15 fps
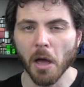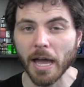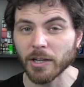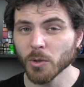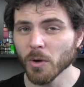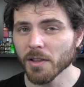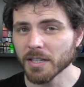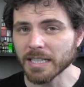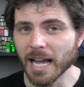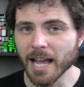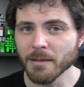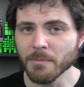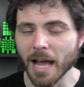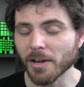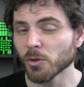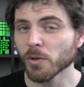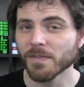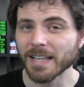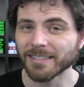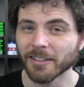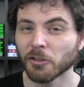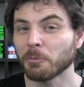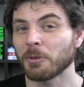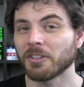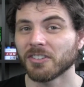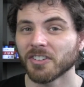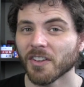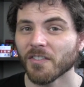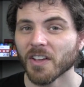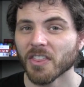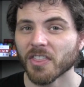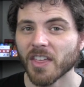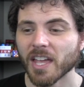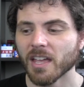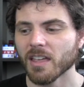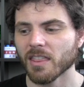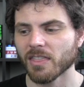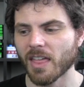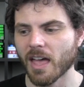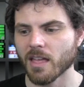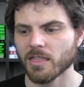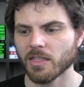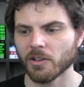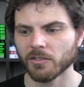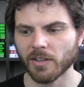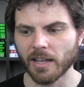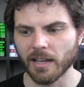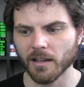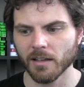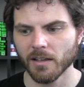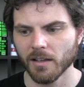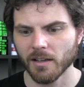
I do all the time. I don't know if that's a specific thing that there's like